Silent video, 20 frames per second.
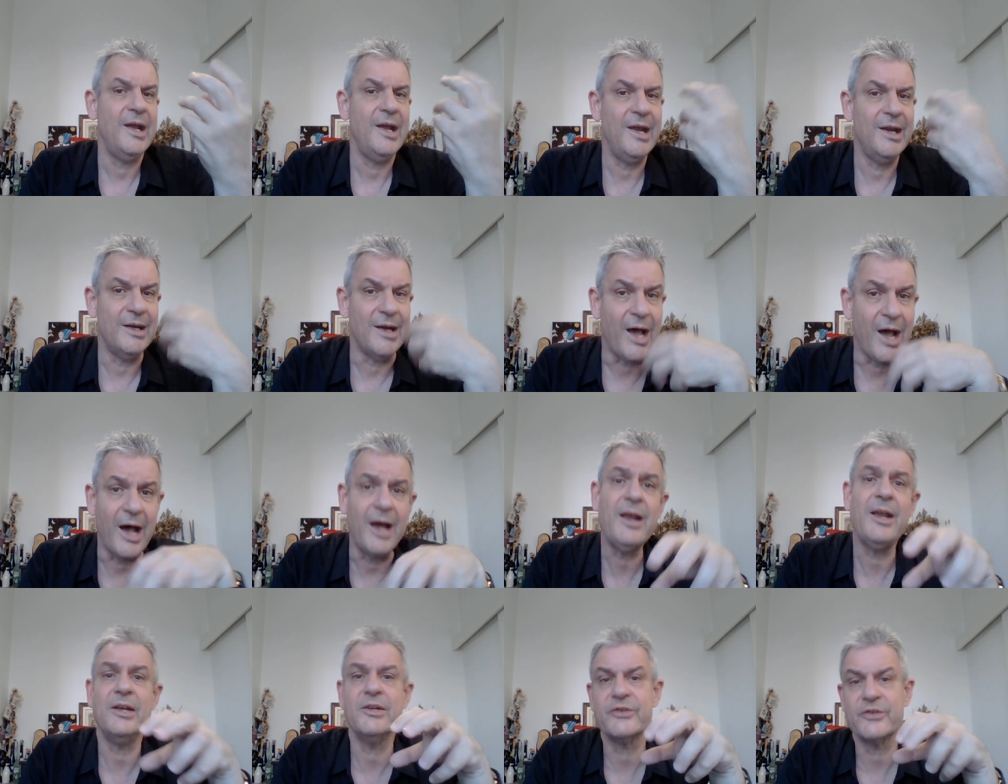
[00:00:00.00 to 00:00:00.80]
And
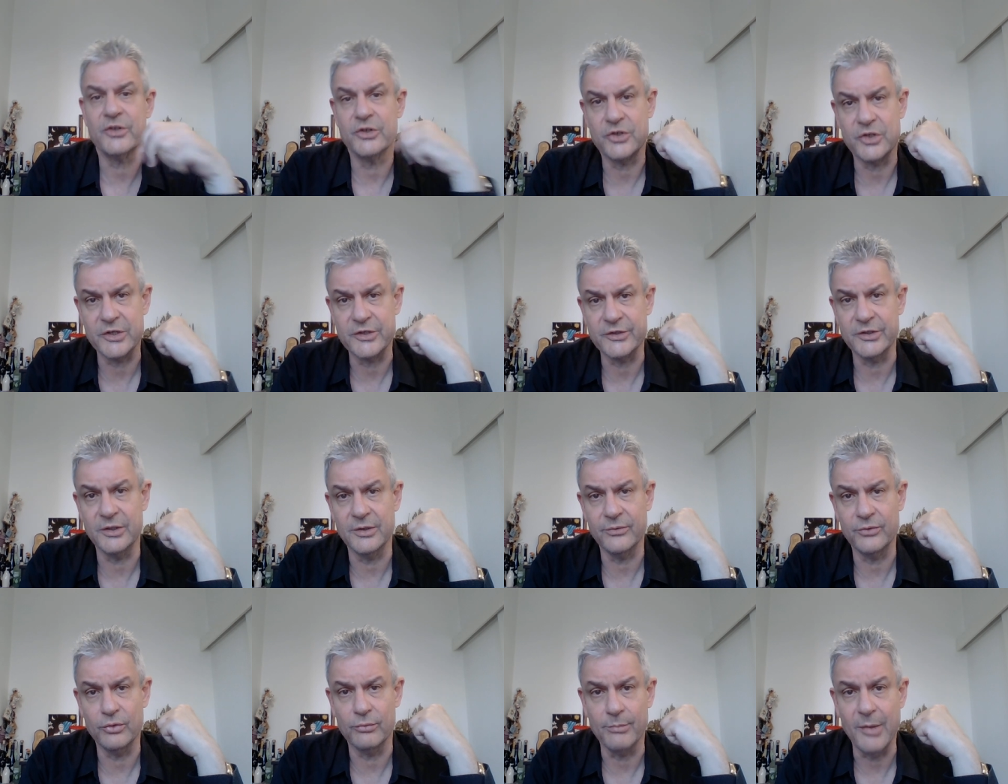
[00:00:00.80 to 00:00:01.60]
I had suggested
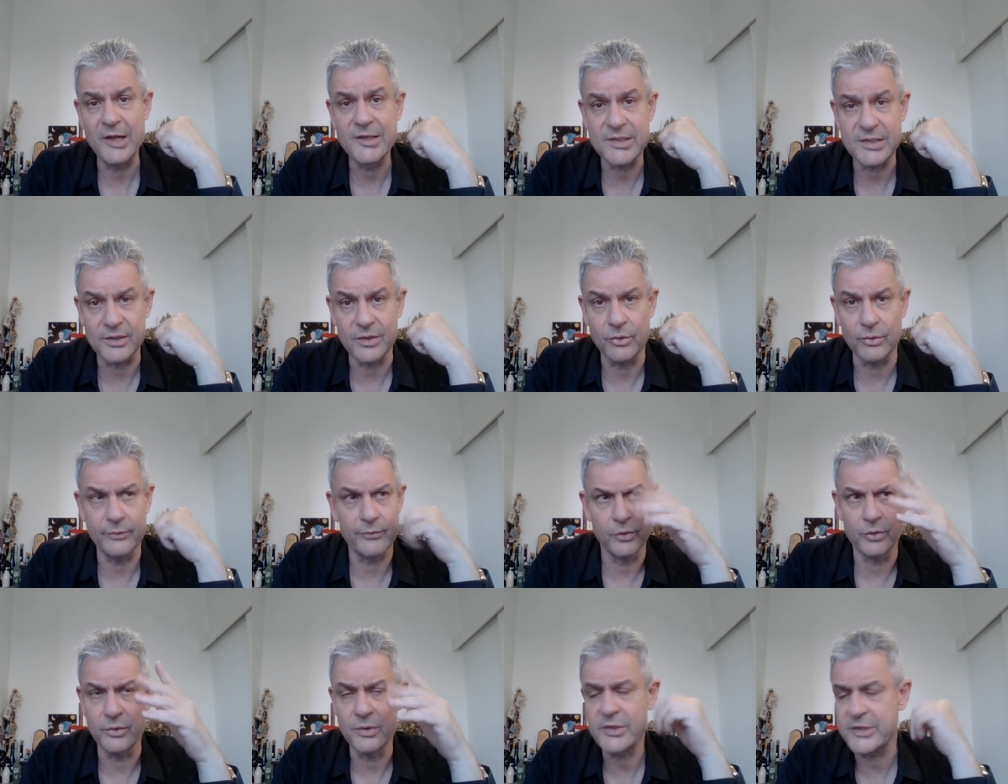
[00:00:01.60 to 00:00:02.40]
a few
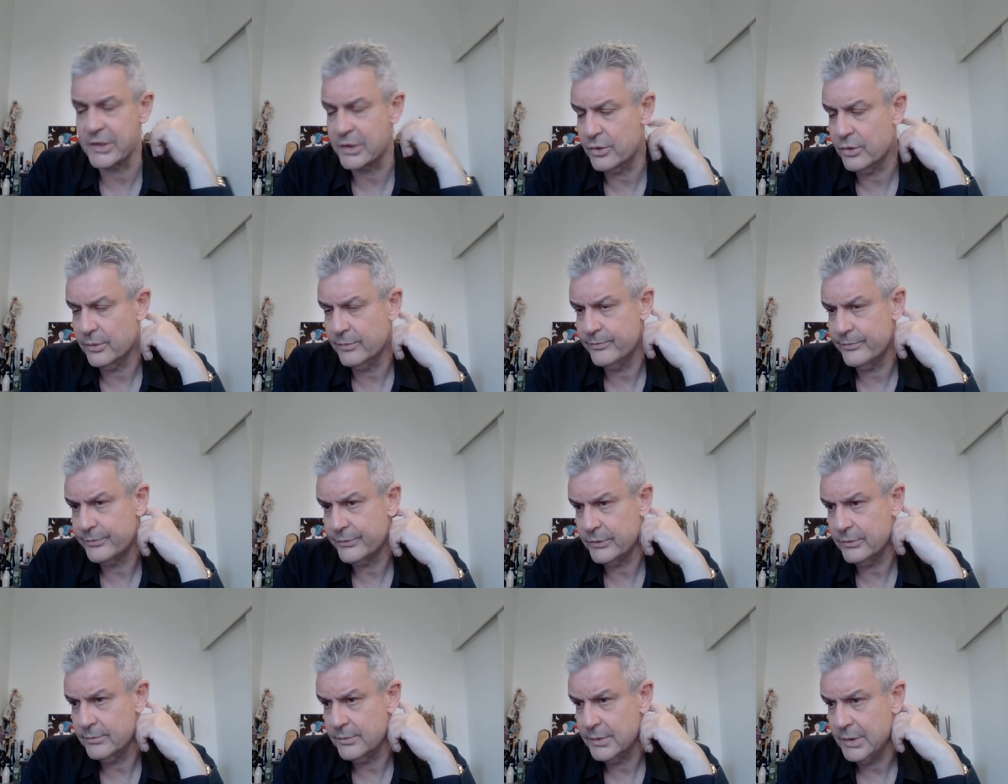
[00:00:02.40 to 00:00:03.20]
years ago,
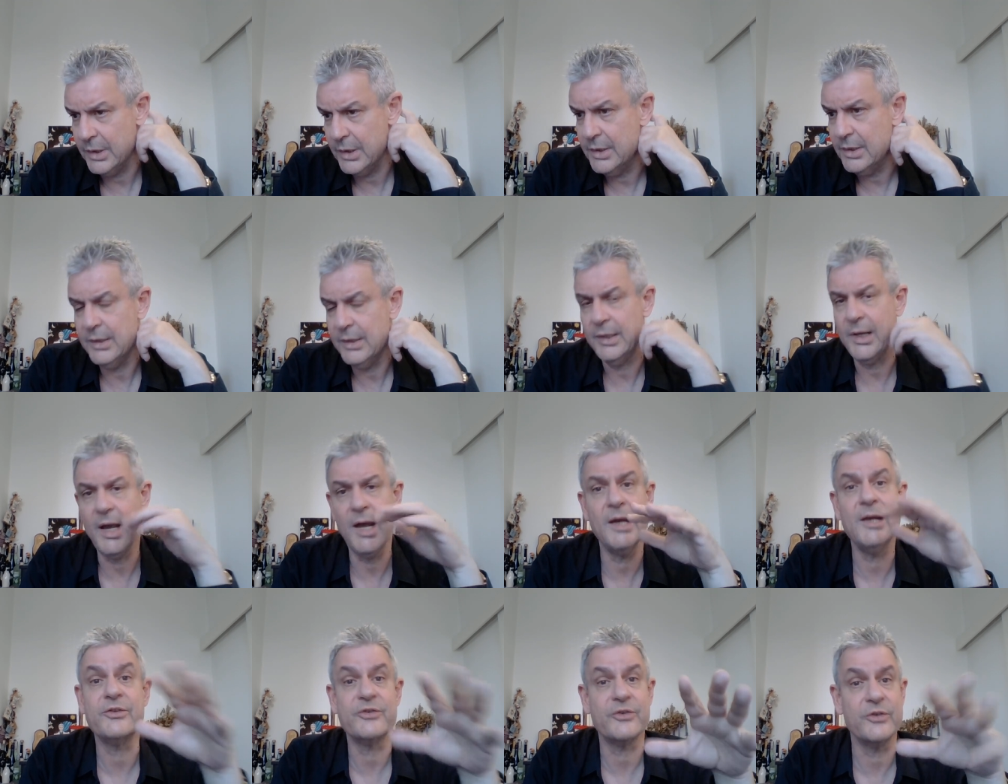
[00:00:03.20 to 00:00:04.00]

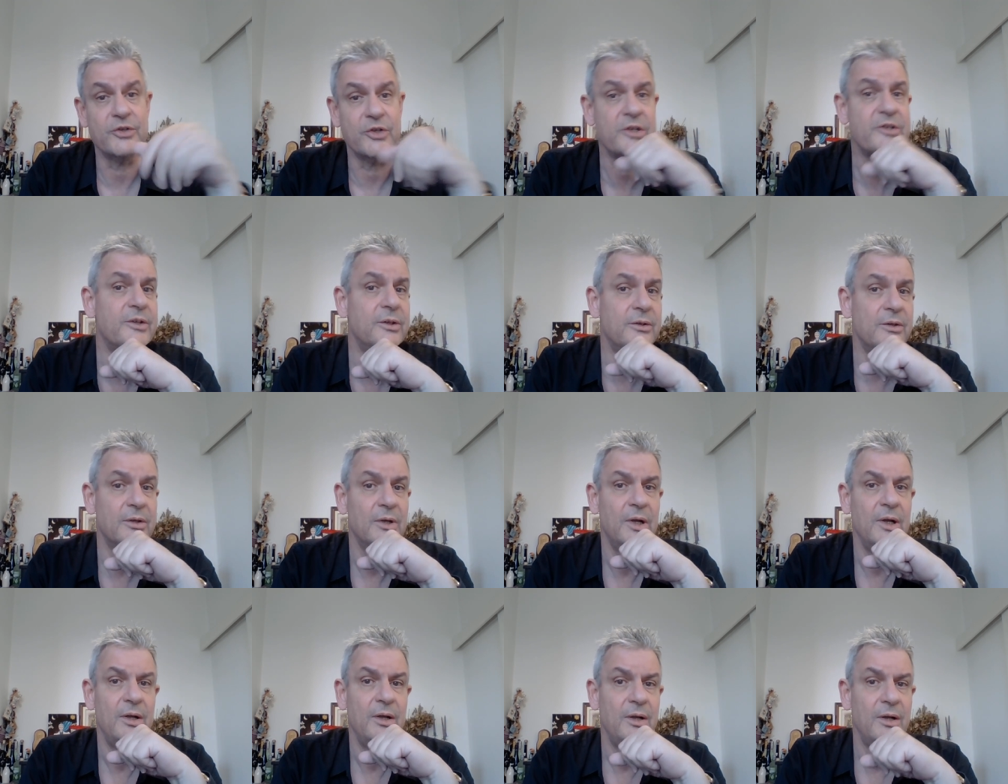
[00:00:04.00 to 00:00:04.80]
I had suggested
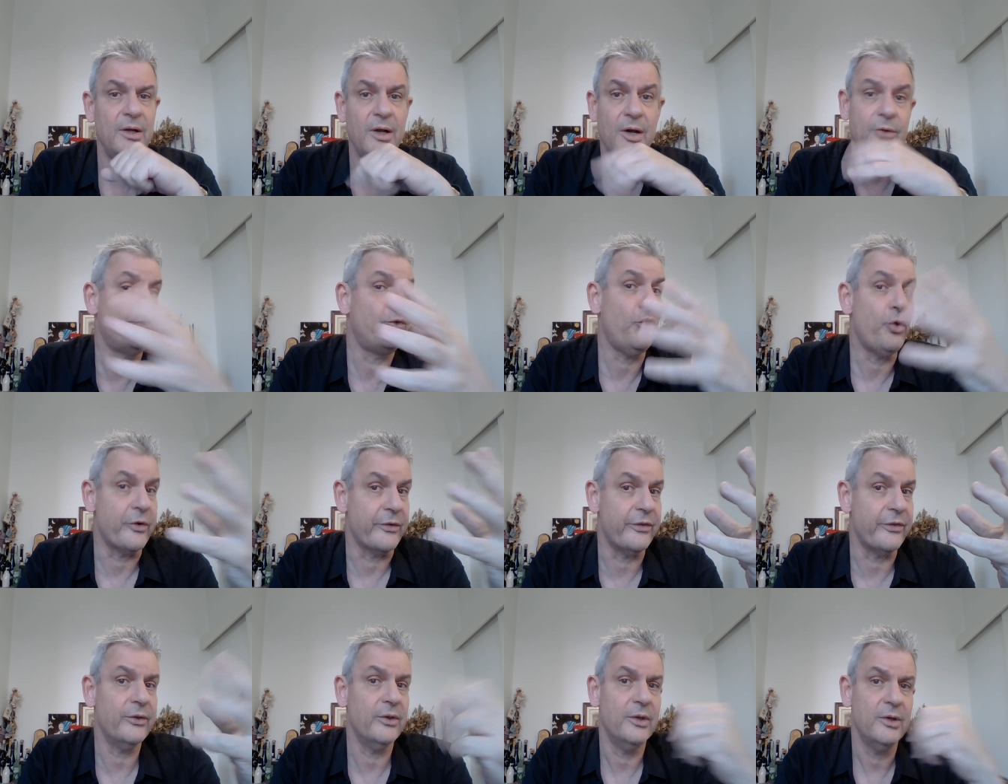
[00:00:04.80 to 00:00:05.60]
a
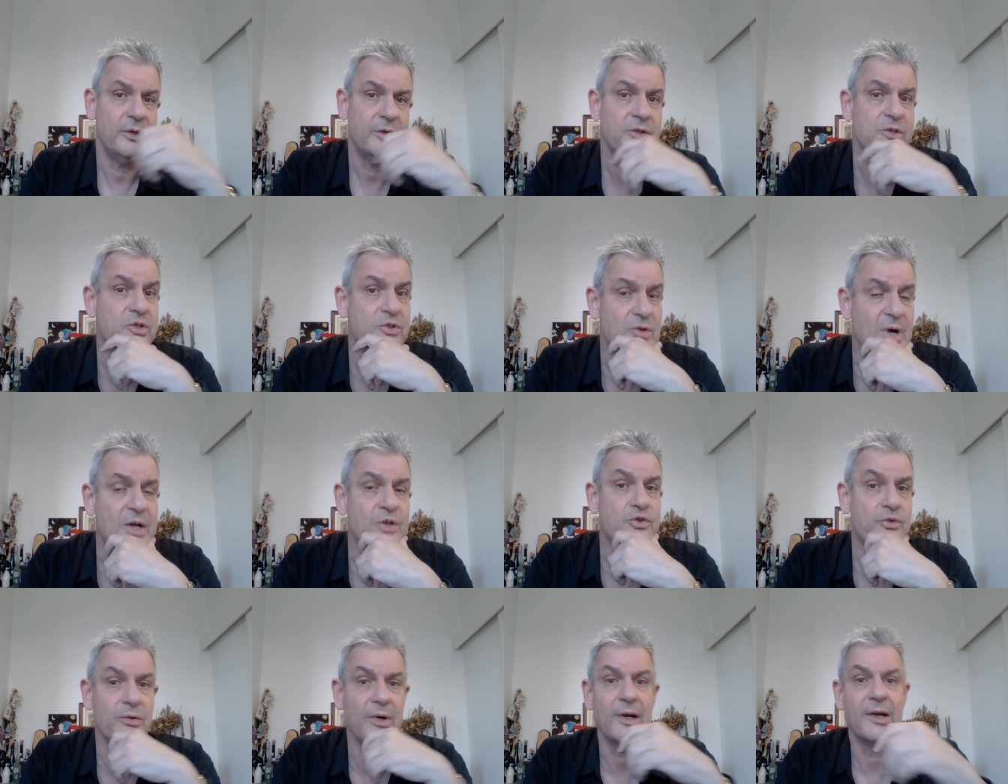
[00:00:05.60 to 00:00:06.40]
fourth
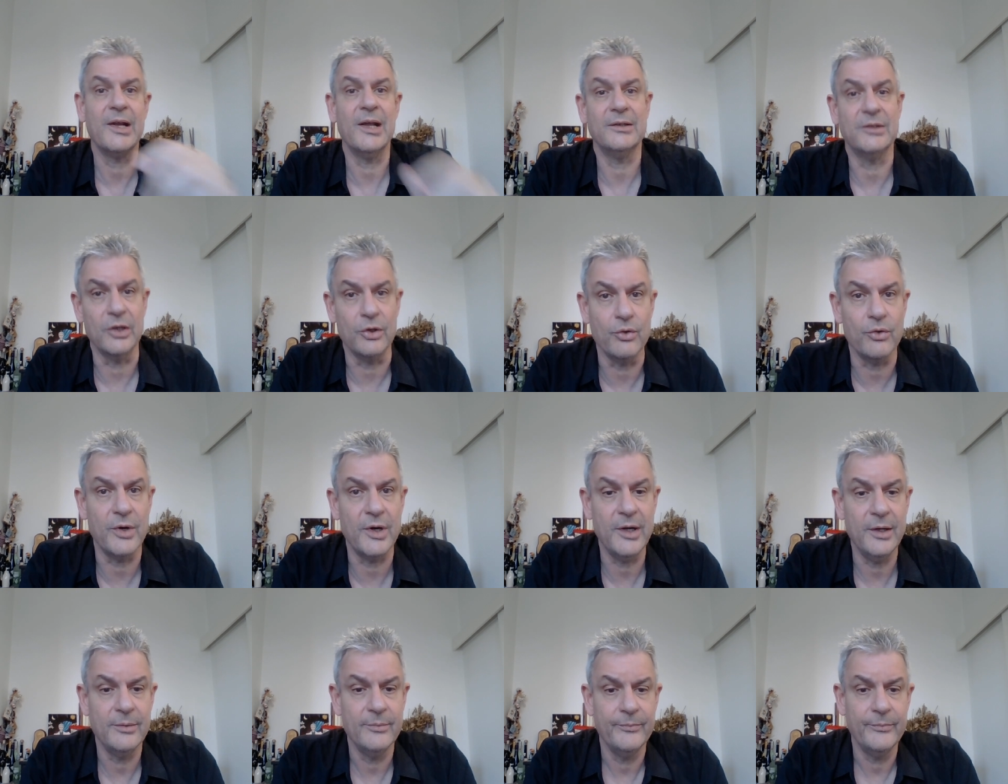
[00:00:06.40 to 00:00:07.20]
structural
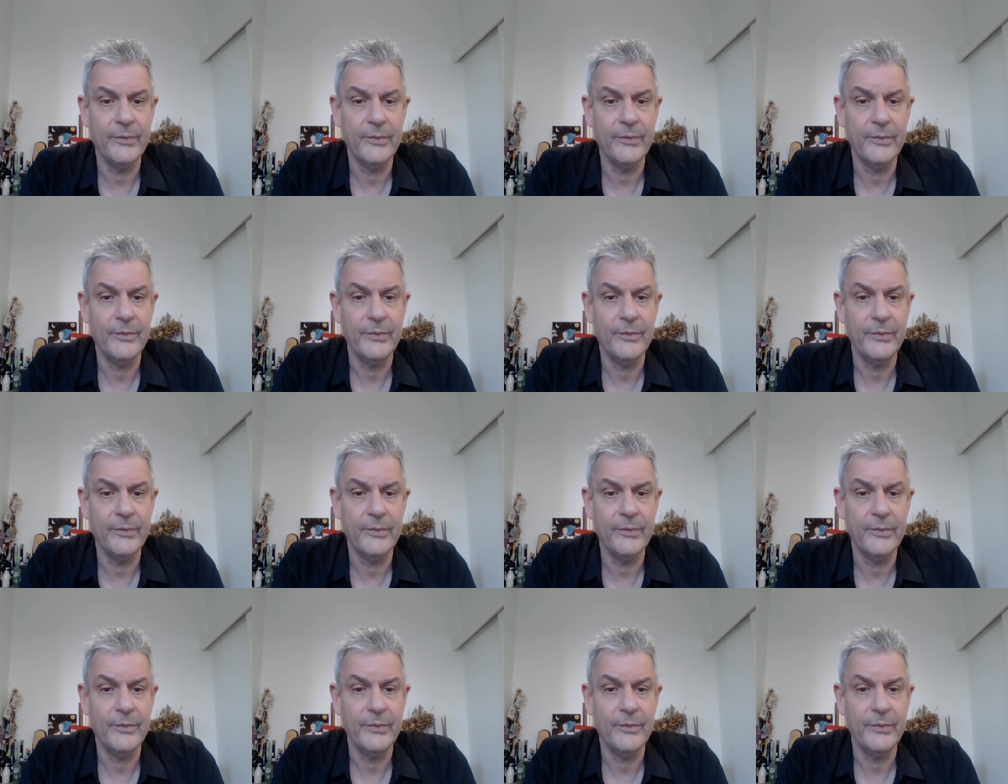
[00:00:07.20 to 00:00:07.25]
category.